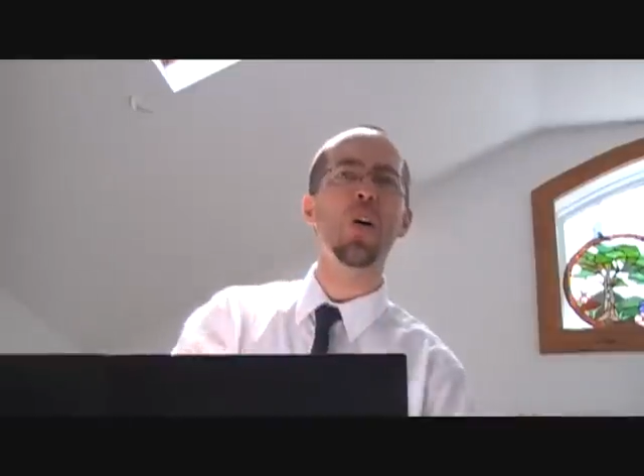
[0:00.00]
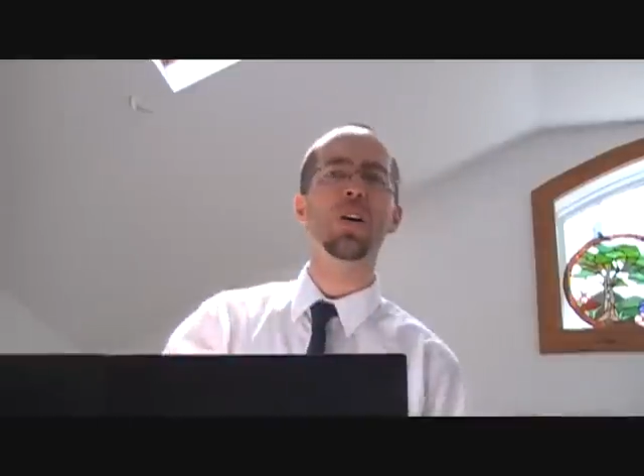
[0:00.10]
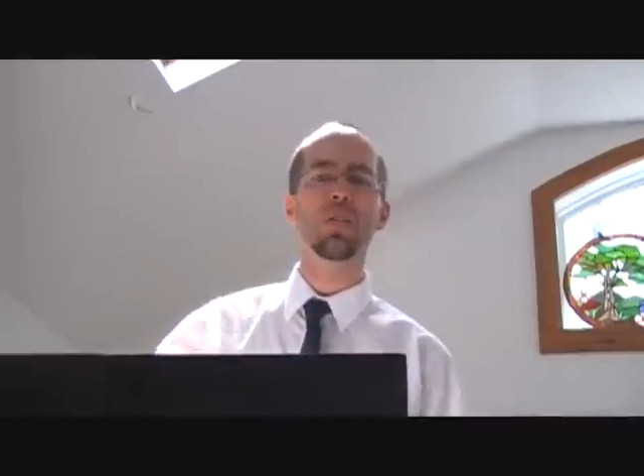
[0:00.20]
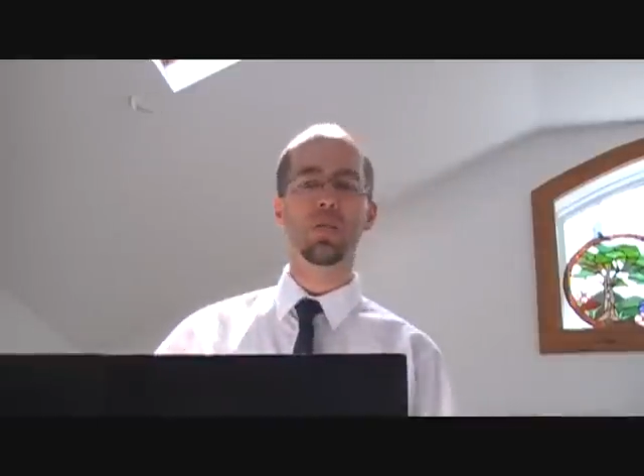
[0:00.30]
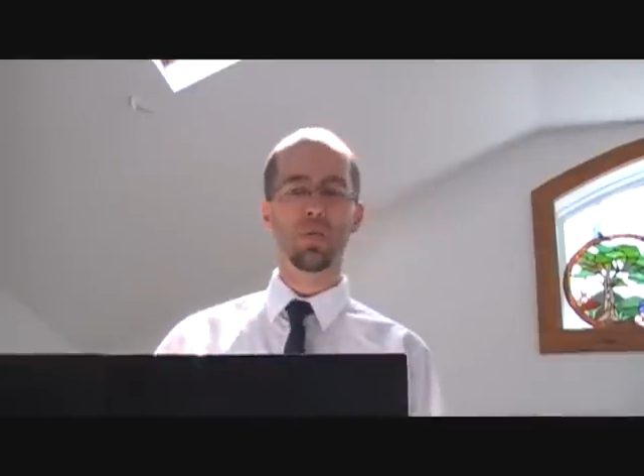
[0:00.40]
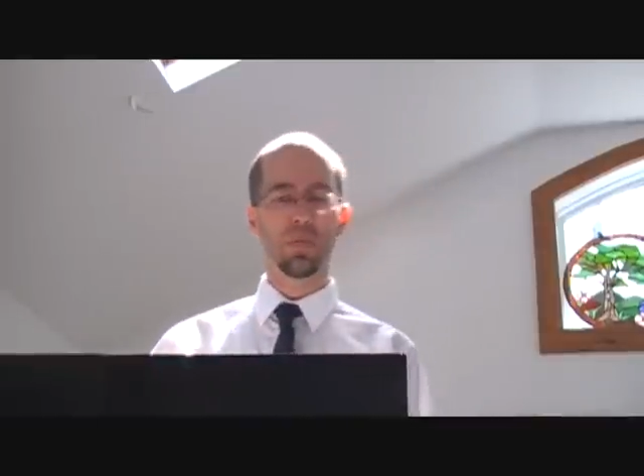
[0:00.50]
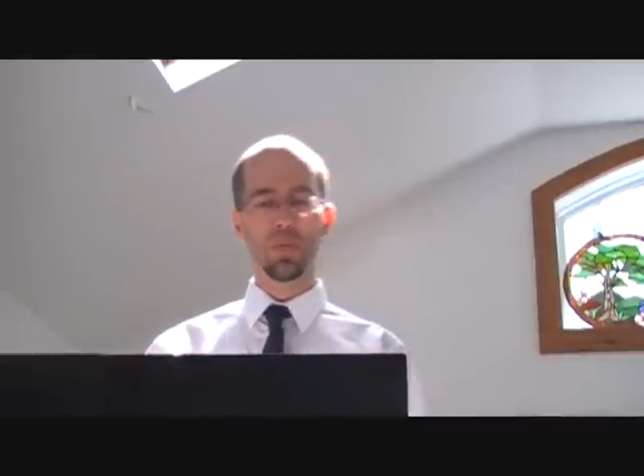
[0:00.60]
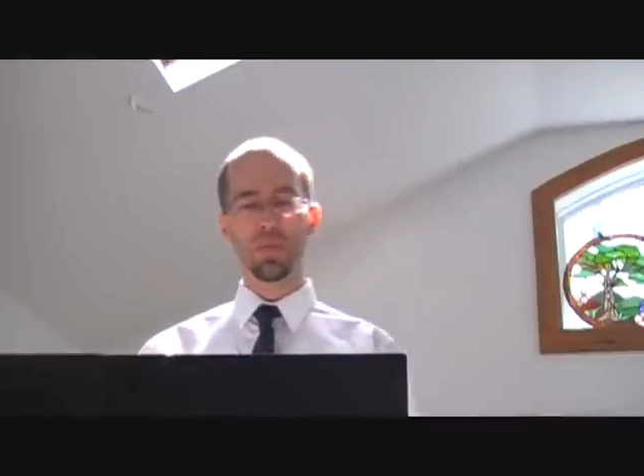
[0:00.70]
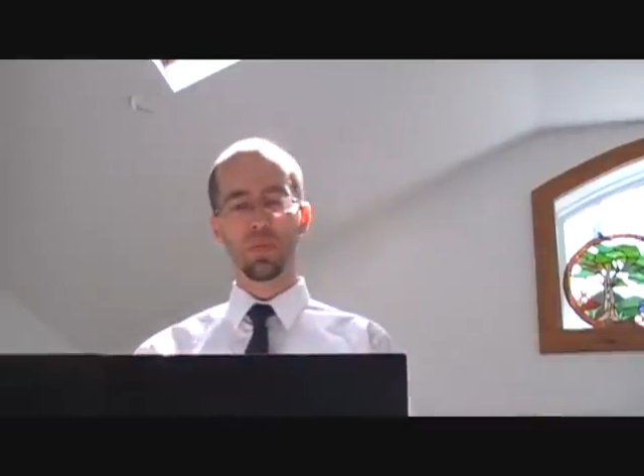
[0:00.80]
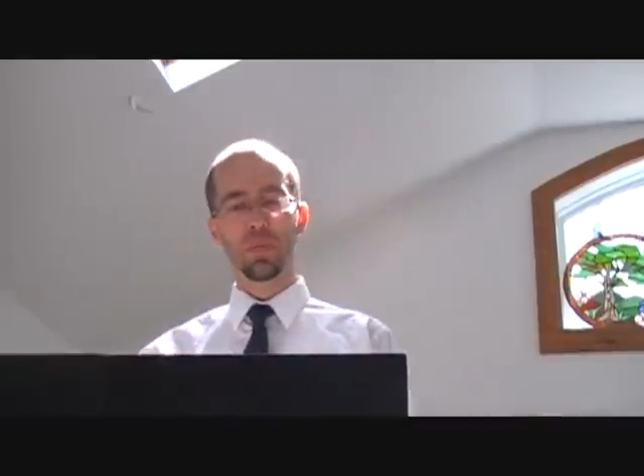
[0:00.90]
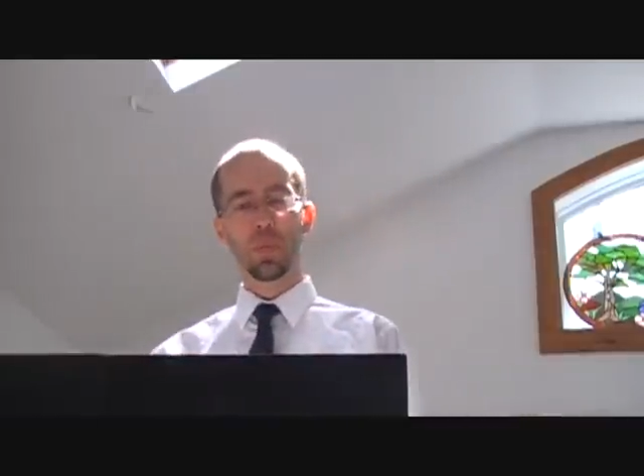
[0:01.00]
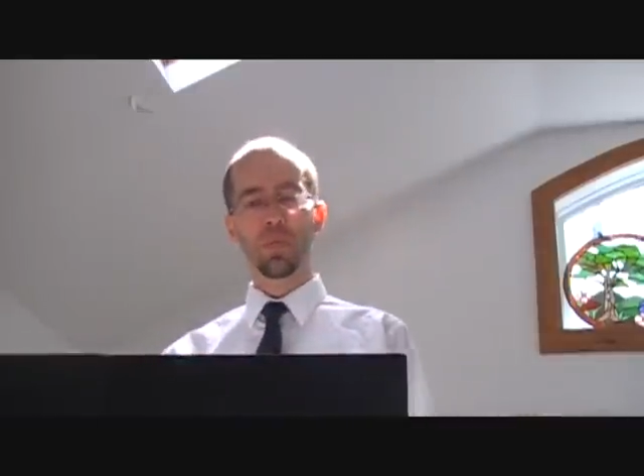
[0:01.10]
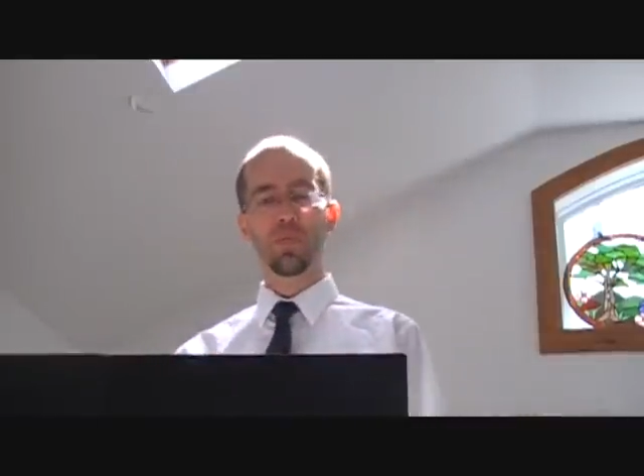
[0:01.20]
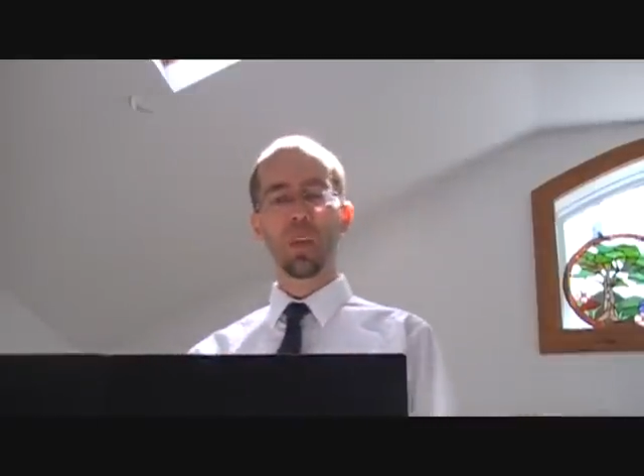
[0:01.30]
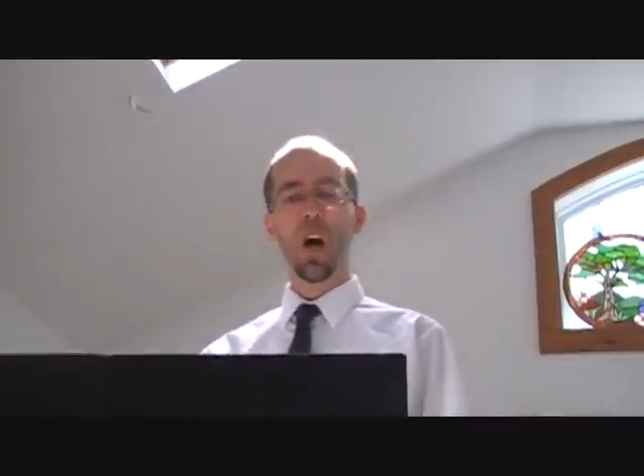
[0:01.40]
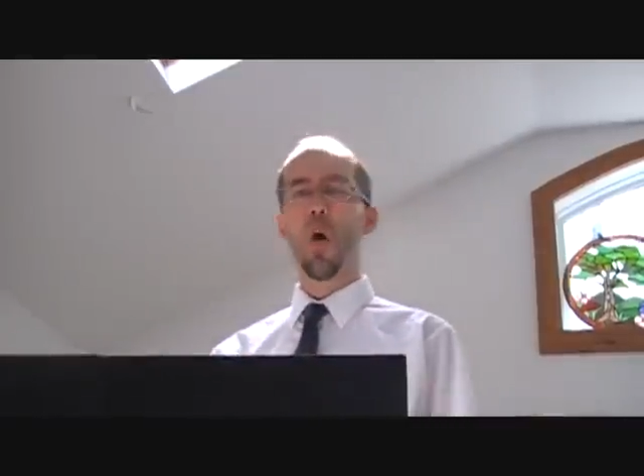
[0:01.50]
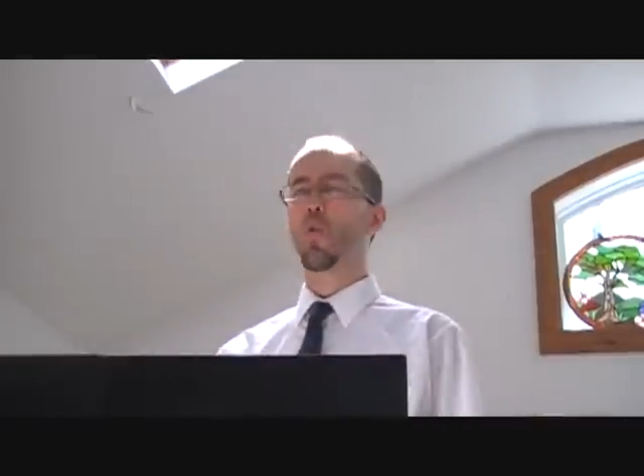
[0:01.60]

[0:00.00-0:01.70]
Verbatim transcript: Preach it, preach it, John, preach it.